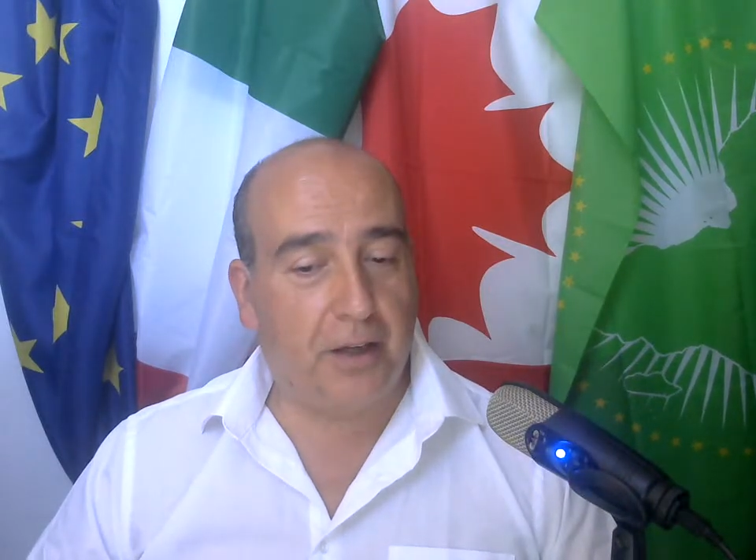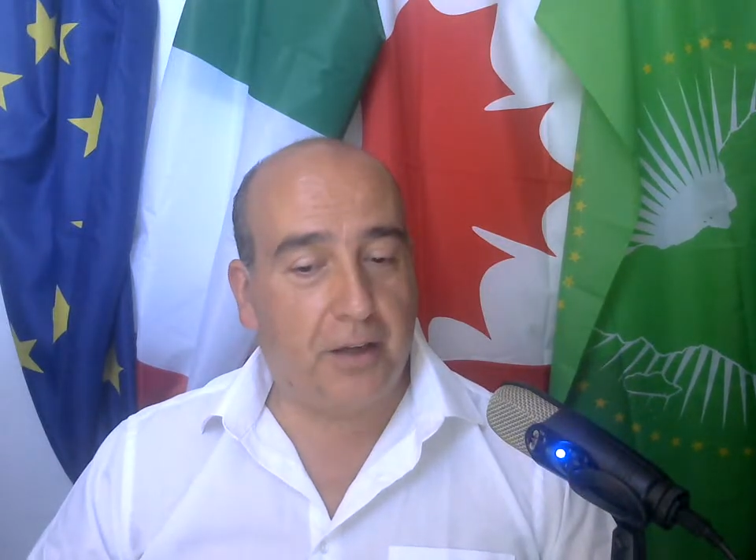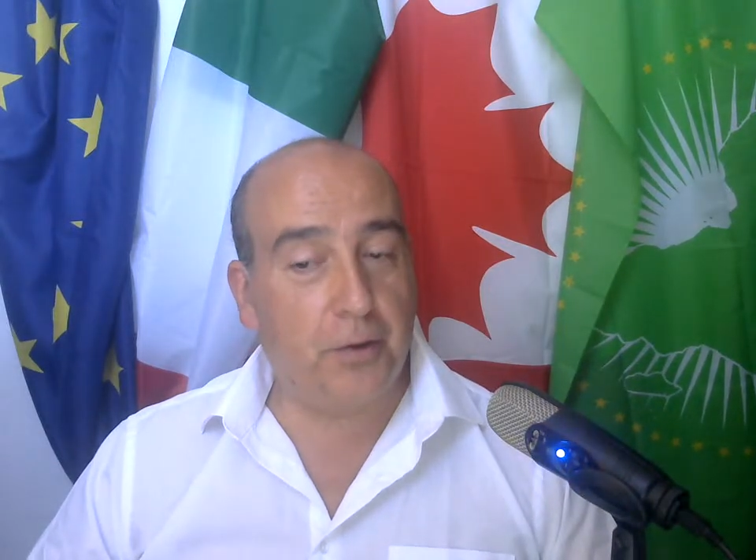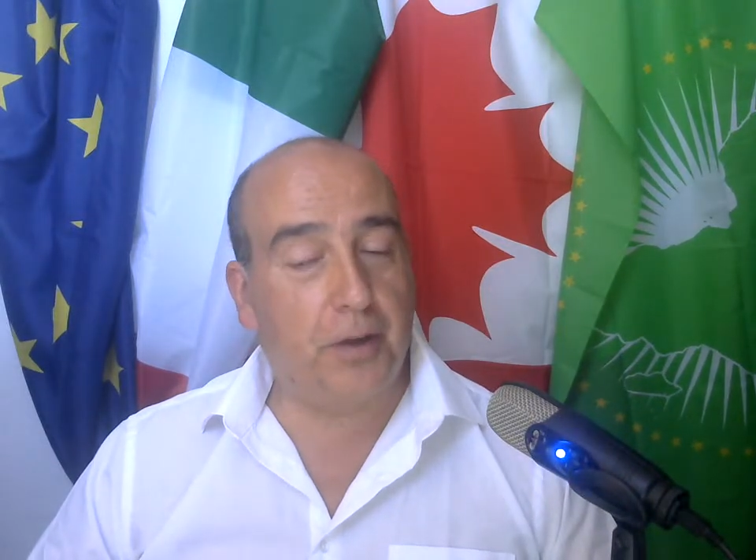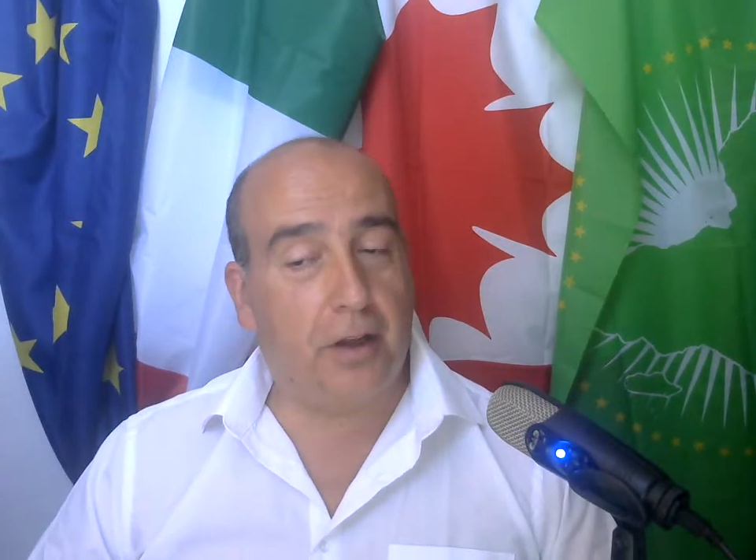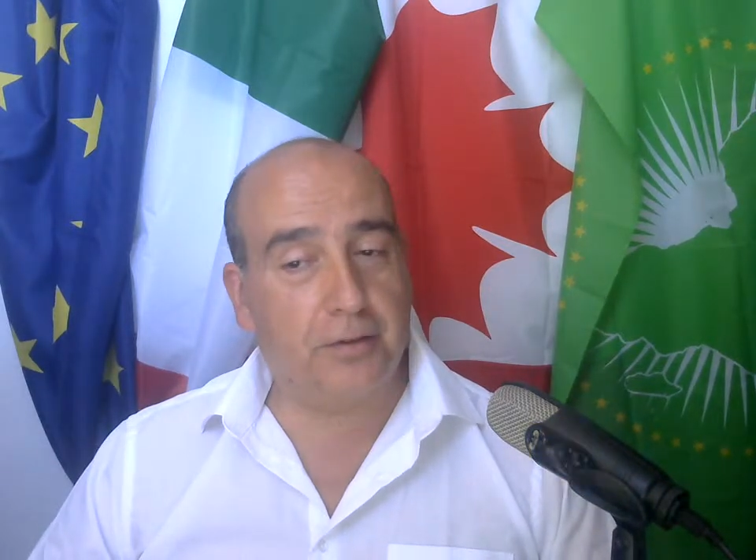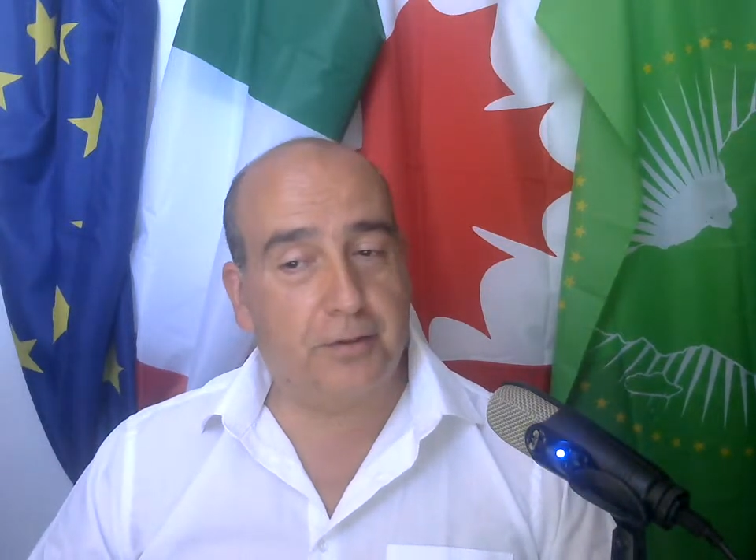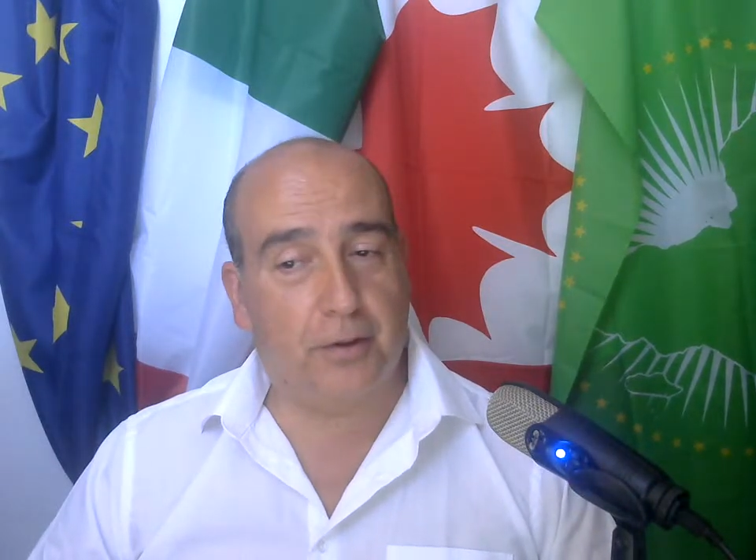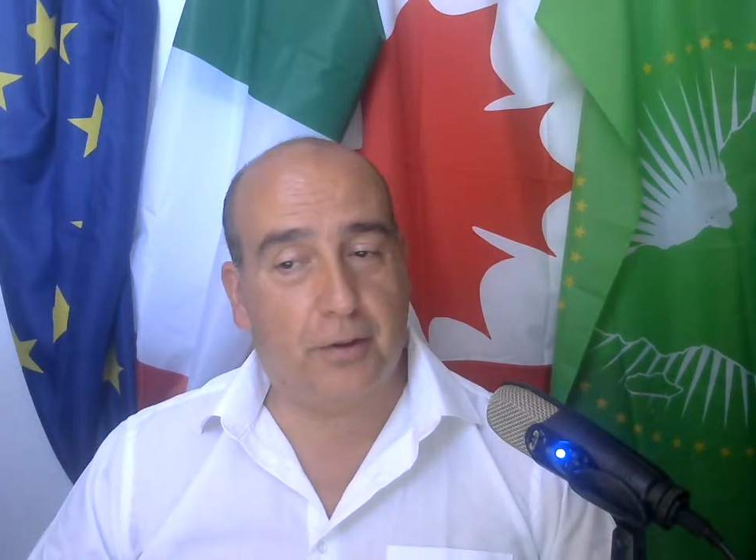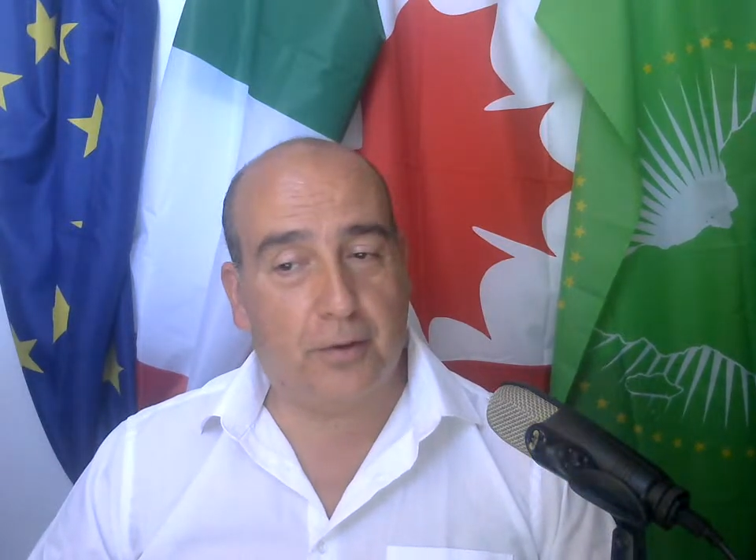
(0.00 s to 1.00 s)
you could
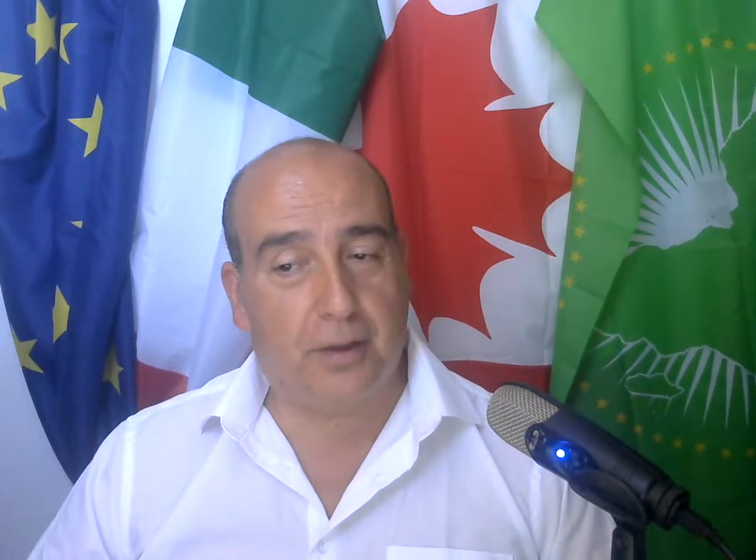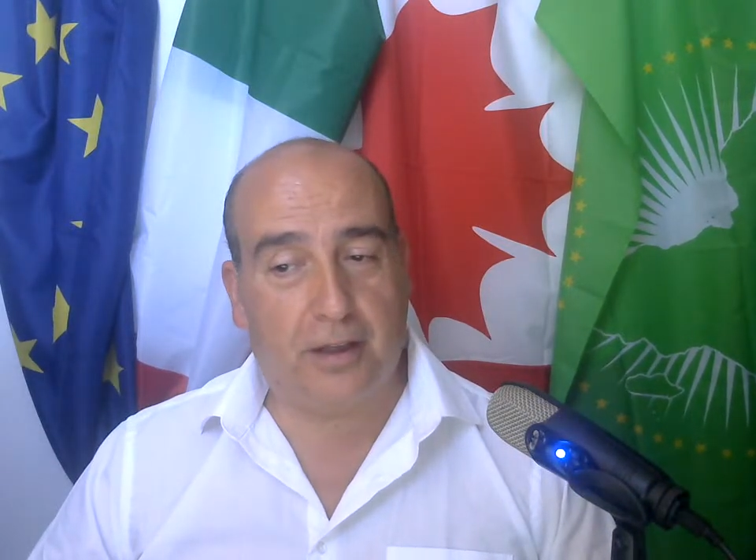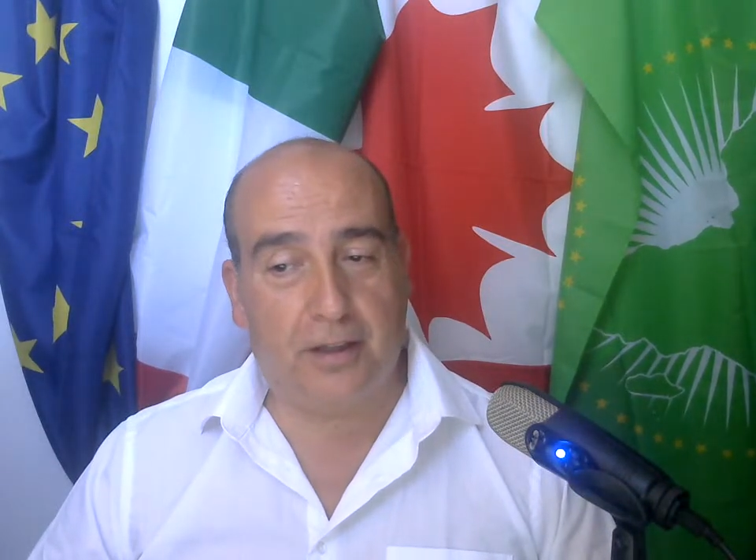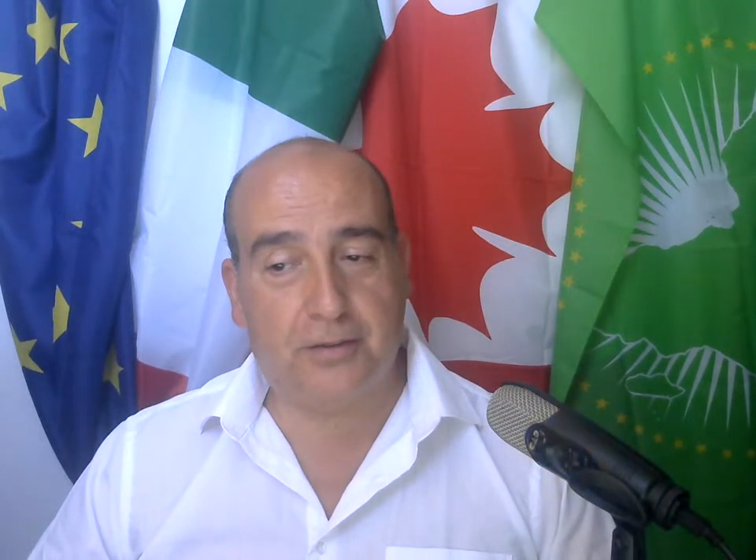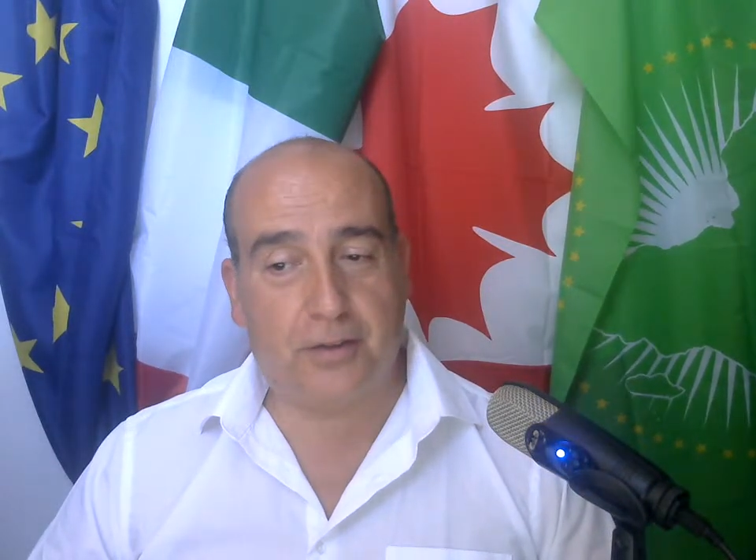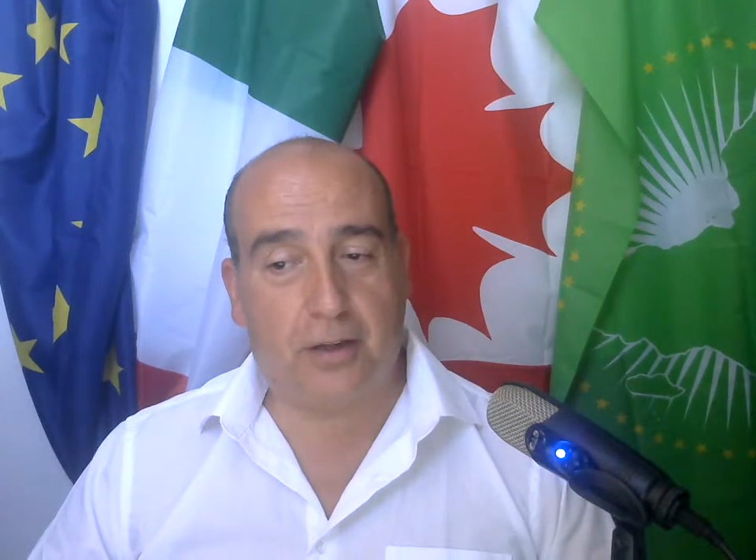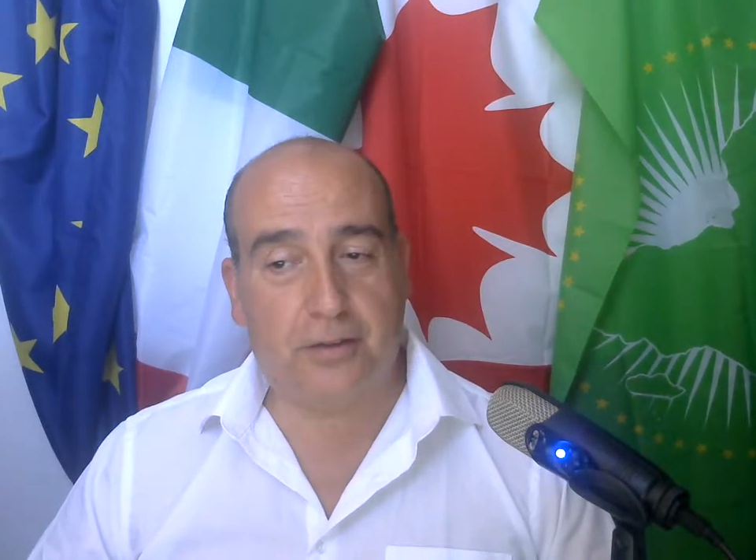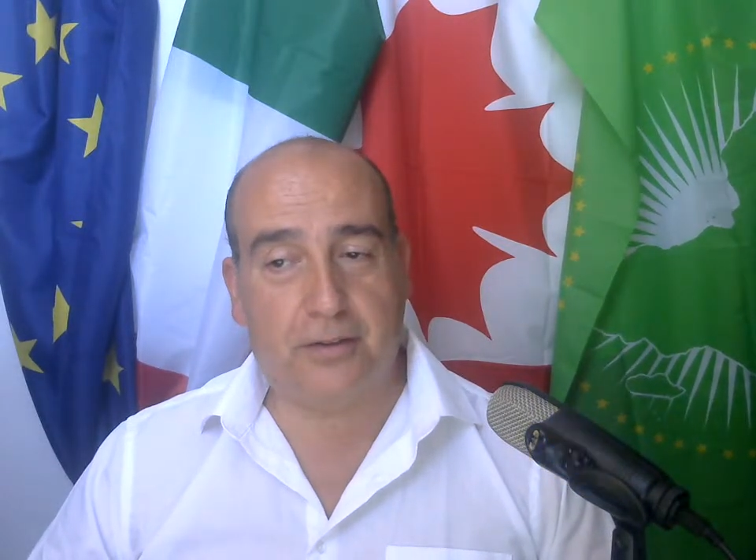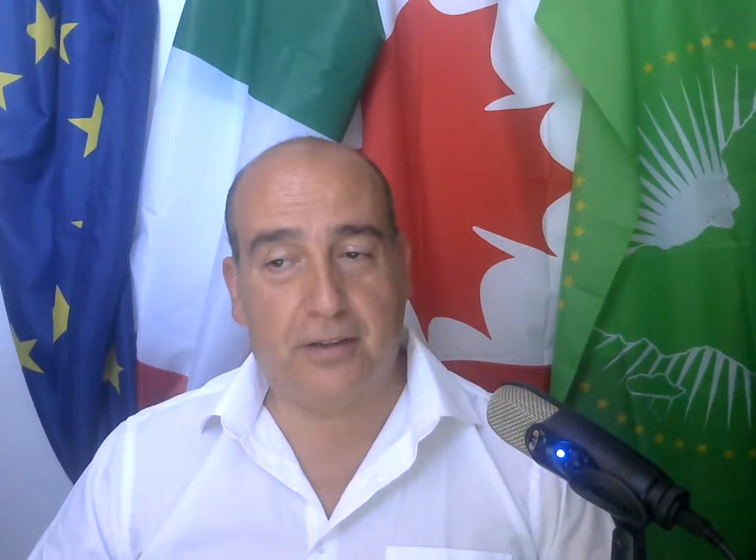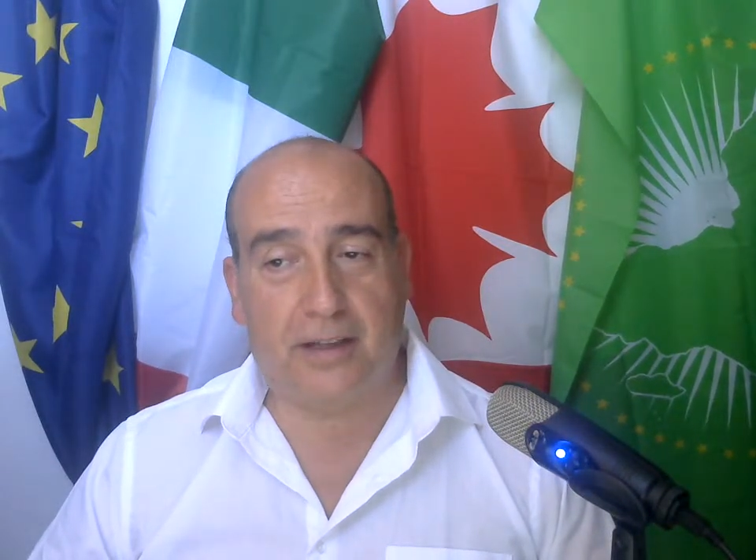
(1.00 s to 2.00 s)
also
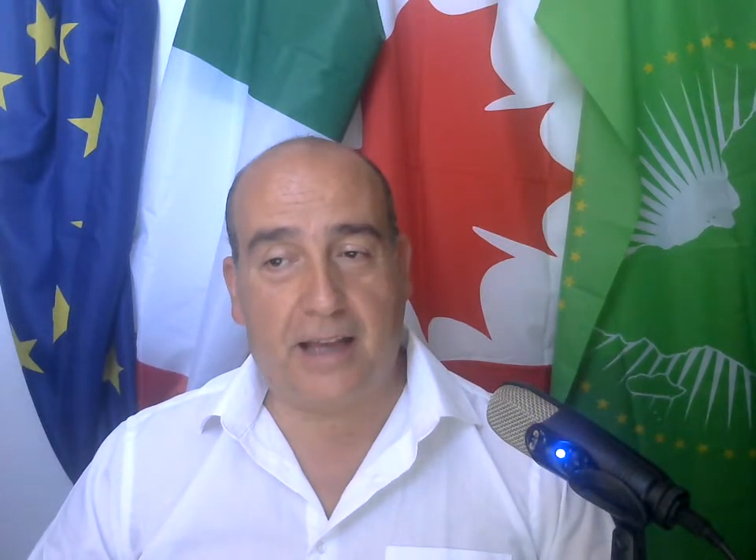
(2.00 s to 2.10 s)
start